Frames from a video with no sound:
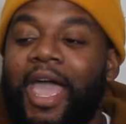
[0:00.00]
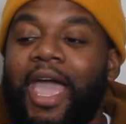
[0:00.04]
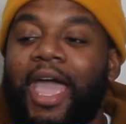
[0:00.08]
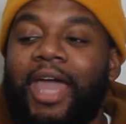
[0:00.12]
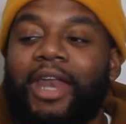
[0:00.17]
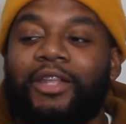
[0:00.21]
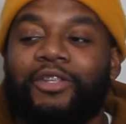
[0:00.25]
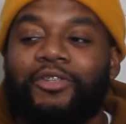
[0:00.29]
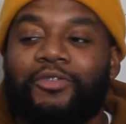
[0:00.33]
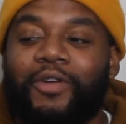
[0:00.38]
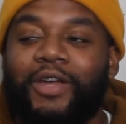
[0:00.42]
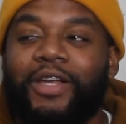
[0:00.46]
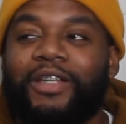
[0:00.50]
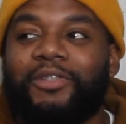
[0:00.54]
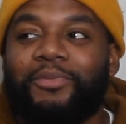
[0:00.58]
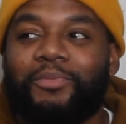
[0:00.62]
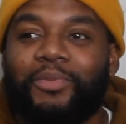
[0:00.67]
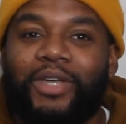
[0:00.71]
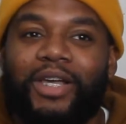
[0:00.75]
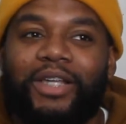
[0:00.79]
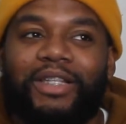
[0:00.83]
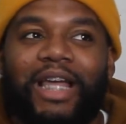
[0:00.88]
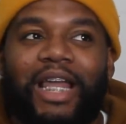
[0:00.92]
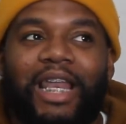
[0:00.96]
And it's crazy
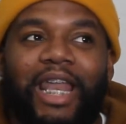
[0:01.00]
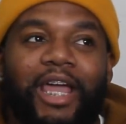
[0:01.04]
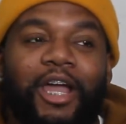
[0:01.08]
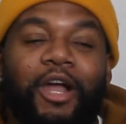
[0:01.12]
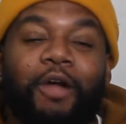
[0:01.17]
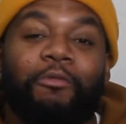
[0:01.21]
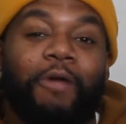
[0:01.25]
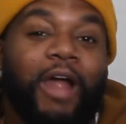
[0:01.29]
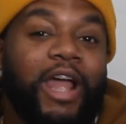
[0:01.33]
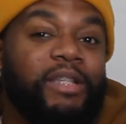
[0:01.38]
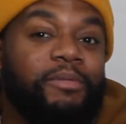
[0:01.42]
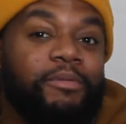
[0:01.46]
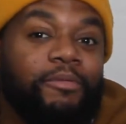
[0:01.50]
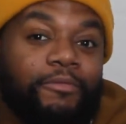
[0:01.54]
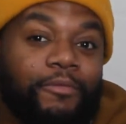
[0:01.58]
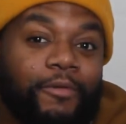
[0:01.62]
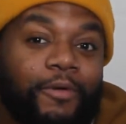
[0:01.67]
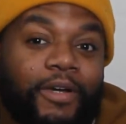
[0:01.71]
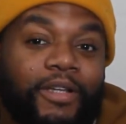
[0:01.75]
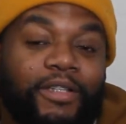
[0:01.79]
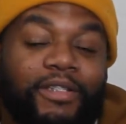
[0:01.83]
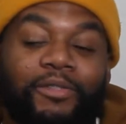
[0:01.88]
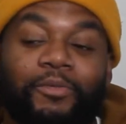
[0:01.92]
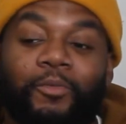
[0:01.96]
because I like her raspy
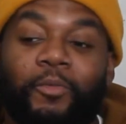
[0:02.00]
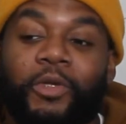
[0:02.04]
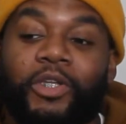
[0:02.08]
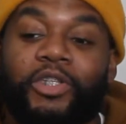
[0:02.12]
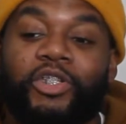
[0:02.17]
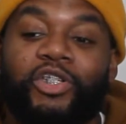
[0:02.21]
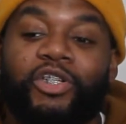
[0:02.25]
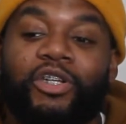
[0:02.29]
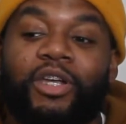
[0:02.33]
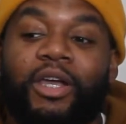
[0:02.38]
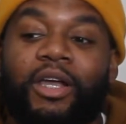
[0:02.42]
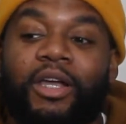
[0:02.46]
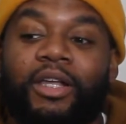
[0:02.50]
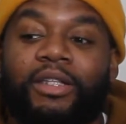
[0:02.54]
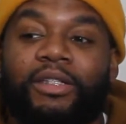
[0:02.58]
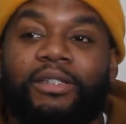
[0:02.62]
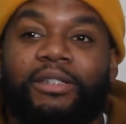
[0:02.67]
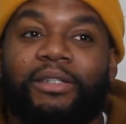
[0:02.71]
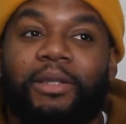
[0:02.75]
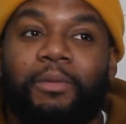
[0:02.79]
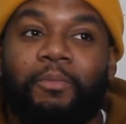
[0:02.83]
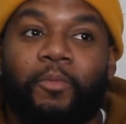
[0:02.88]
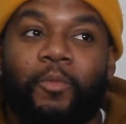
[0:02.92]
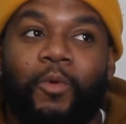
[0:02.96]
voice, which
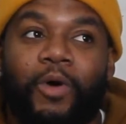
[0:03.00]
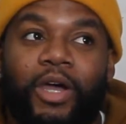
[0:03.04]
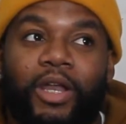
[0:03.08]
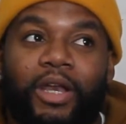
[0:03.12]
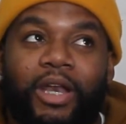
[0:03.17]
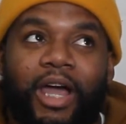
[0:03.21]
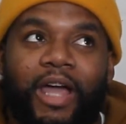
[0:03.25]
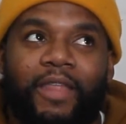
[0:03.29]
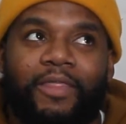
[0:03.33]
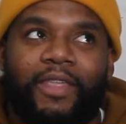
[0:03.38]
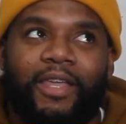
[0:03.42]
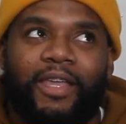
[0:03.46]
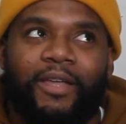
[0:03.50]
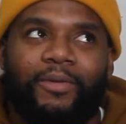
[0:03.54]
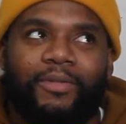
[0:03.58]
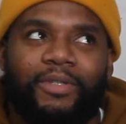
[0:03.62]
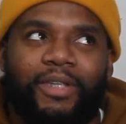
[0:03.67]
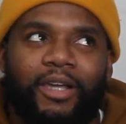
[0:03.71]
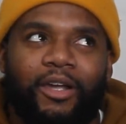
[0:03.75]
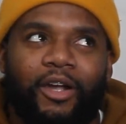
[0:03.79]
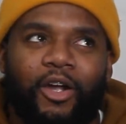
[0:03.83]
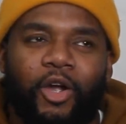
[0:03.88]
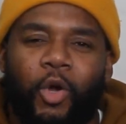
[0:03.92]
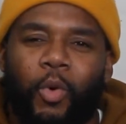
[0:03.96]
someone, I think it was
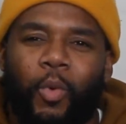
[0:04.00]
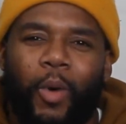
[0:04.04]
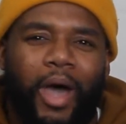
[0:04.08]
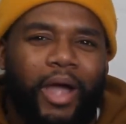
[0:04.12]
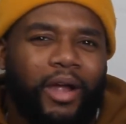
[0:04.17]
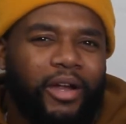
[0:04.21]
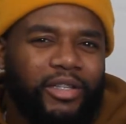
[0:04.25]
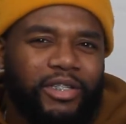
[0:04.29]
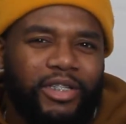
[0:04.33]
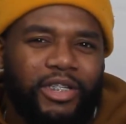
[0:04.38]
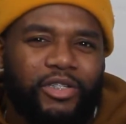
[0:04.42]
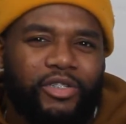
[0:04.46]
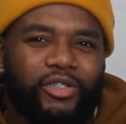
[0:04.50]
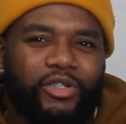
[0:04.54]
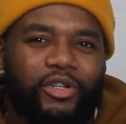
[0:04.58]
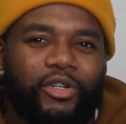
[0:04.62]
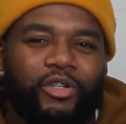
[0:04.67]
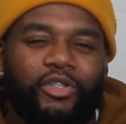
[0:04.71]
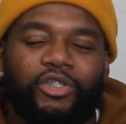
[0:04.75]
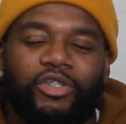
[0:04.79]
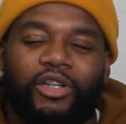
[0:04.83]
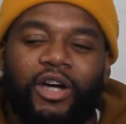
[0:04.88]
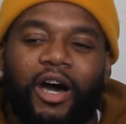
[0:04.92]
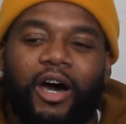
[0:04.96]
like her choir
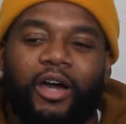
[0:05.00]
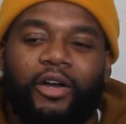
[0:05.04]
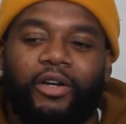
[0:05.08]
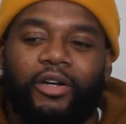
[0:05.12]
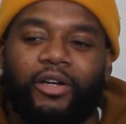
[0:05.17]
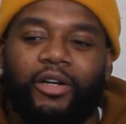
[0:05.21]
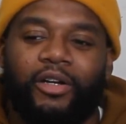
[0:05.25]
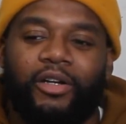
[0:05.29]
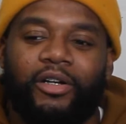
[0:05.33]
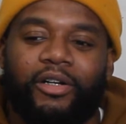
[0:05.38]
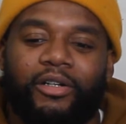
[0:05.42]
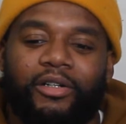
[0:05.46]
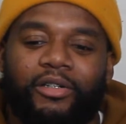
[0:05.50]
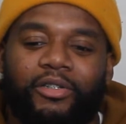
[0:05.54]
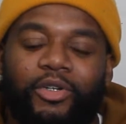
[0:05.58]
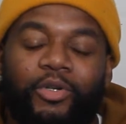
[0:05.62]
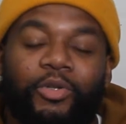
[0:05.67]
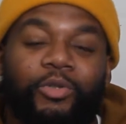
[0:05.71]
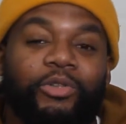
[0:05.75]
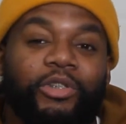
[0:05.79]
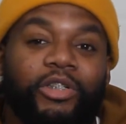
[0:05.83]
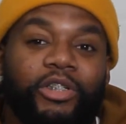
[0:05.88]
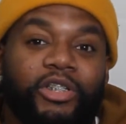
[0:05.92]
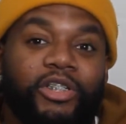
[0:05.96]
teacher, told her
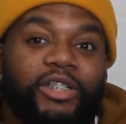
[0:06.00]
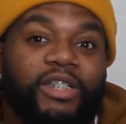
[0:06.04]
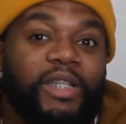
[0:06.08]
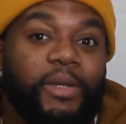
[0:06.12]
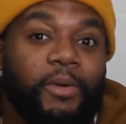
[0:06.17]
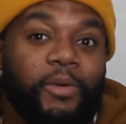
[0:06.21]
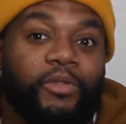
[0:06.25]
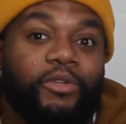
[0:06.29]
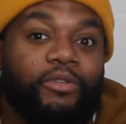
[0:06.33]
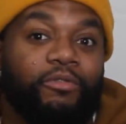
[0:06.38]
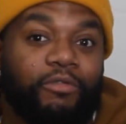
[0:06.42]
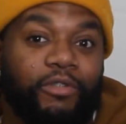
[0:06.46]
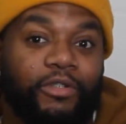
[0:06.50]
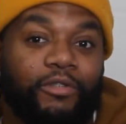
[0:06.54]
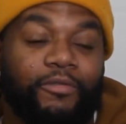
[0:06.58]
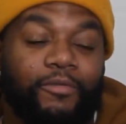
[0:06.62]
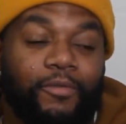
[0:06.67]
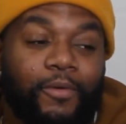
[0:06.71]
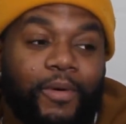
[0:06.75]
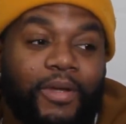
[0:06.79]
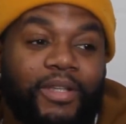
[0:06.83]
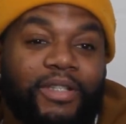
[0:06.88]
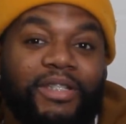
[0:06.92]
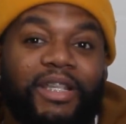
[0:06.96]
to sing with her real
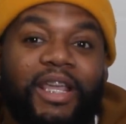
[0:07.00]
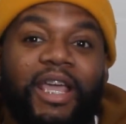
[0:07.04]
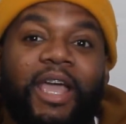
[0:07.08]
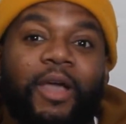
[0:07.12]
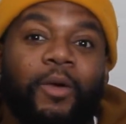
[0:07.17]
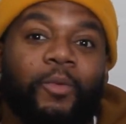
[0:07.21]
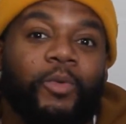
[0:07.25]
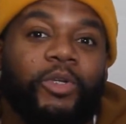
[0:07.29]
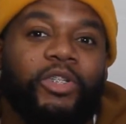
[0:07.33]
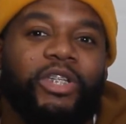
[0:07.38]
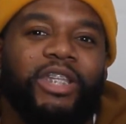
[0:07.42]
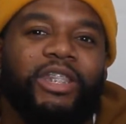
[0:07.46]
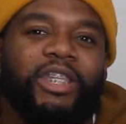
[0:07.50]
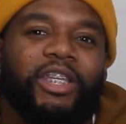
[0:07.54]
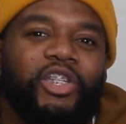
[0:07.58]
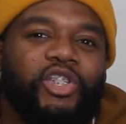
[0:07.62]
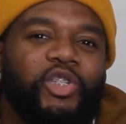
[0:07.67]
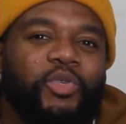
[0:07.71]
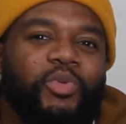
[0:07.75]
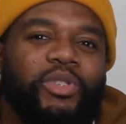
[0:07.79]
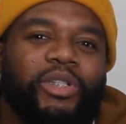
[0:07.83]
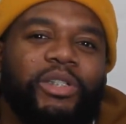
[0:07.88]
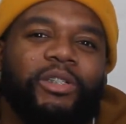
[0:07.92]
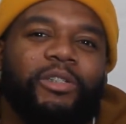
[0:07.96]
voice, which I think
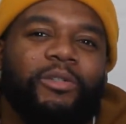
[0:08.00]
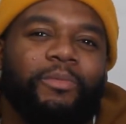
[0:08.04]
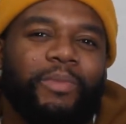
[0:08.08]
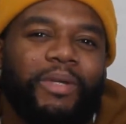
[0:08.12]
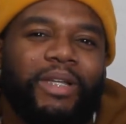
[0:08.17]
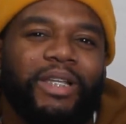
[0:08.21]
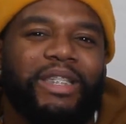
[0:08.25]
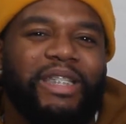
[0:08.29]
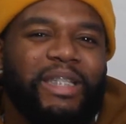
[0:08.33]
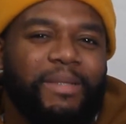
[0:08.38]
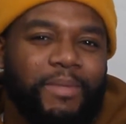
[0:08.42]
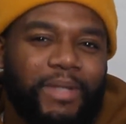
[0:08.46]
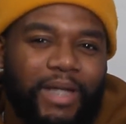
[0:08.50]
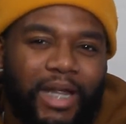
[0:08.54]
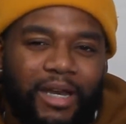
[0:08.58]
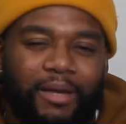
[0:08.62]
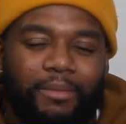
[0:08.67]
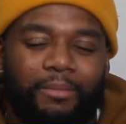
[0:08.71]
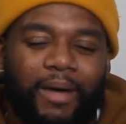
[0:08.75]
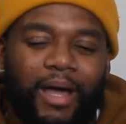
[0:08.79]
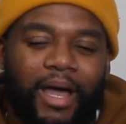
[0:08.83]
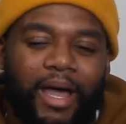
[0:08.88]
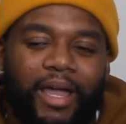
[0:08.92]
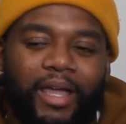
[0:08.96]
she was a little bit
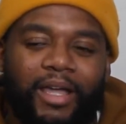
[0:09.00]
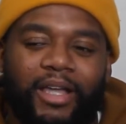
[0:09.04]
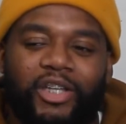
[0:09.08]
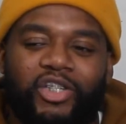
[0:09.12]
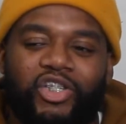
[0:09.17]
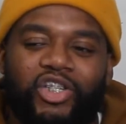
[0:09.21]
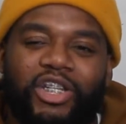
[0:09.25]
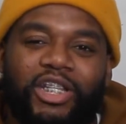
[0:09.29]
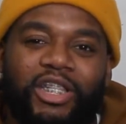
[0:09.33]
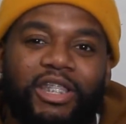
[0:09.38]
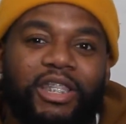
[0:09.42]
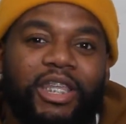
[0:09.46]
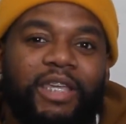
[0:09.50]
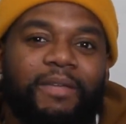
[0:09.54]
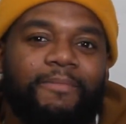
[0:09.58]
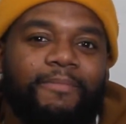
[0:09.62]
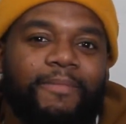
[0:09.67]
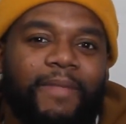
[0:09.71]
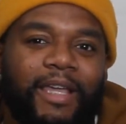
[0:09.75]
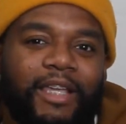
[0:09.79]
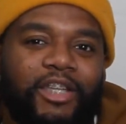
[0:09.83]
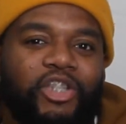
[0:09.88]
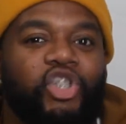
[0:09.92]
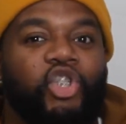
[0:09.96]
intimidated by because she didn't think
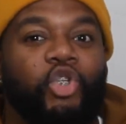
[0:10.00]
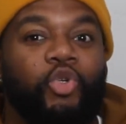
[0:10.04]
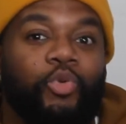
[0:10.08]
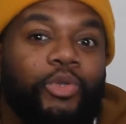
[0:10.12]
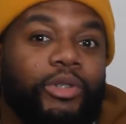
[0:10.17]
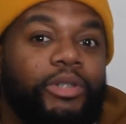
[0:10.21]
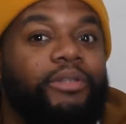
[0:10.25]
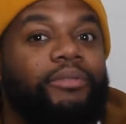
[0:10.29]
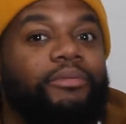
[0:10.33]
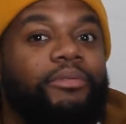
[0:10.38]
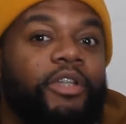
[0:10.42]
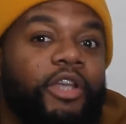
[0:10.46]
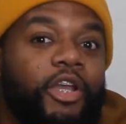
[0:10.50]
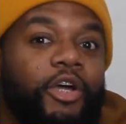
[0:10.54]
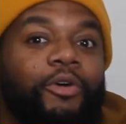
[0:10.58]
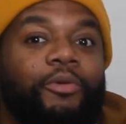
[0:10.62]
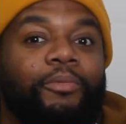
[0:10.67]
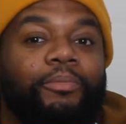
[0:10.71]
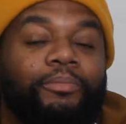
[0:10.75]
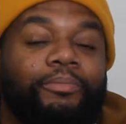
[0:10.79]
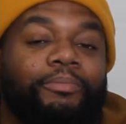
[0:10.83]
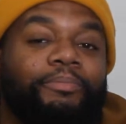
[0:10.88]
like she would, you know,